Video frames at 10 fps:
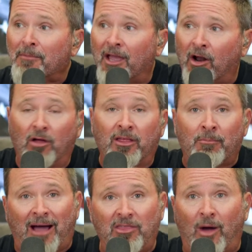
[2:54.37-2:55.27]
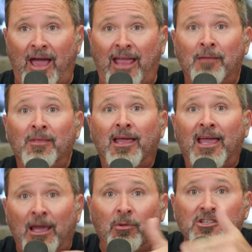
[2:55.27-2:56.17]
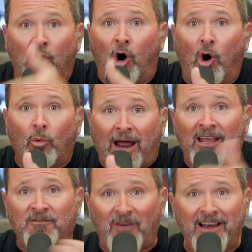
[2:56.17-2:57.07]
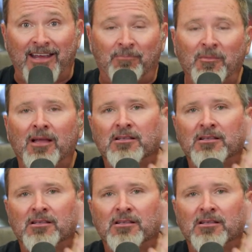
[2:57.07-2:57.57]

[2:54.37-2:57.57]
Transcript: And all and by the way, it was already funded.